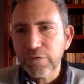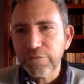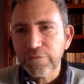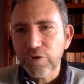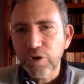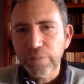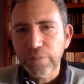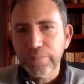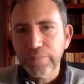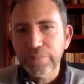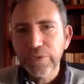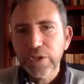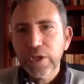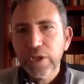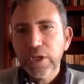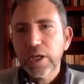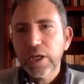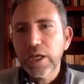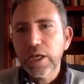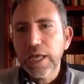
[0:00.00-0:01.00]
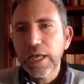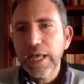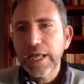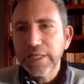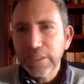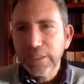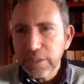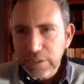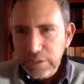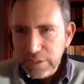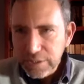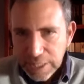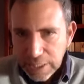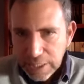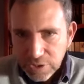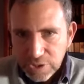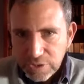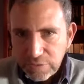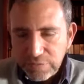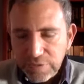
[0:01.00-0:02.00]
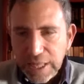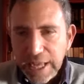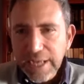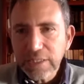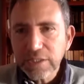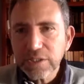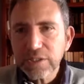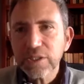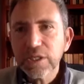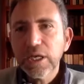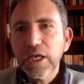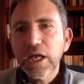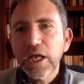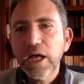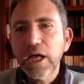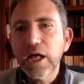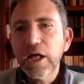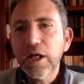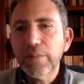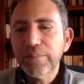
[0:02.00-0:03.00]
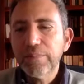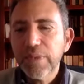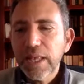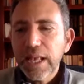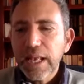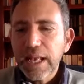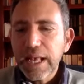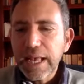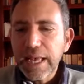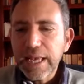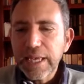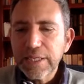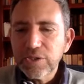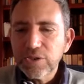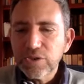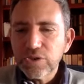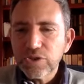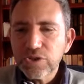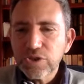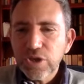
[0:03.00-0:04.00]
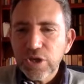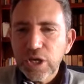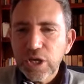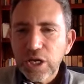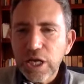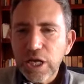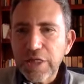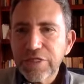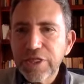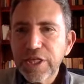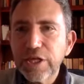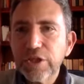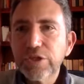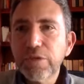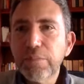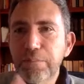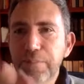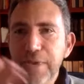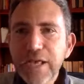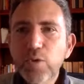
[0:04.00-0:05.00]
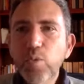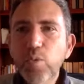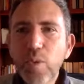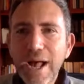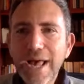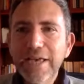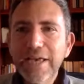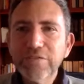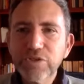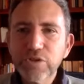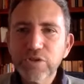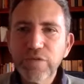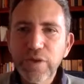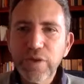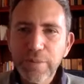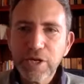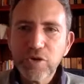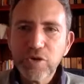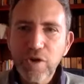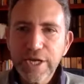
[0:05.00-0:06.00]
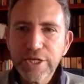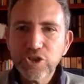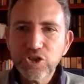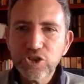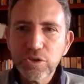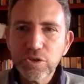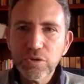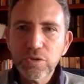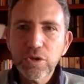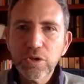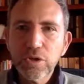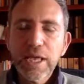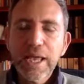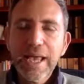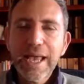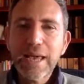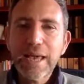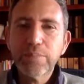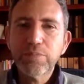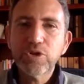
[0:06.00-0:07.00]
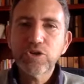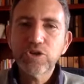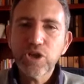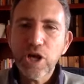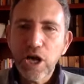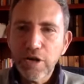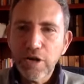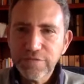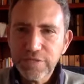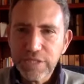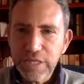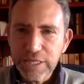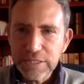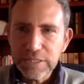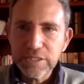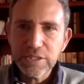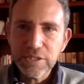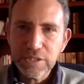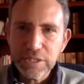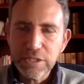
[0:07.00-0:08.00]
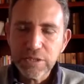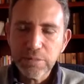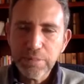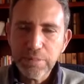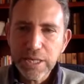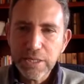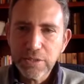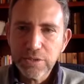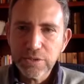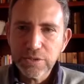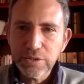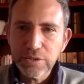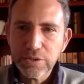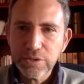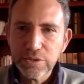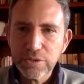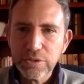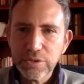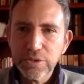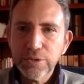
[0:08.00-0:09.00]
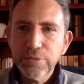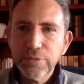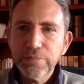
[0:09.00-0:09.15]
from any sense of that. And I think the big waves of emigration happened after India's independence,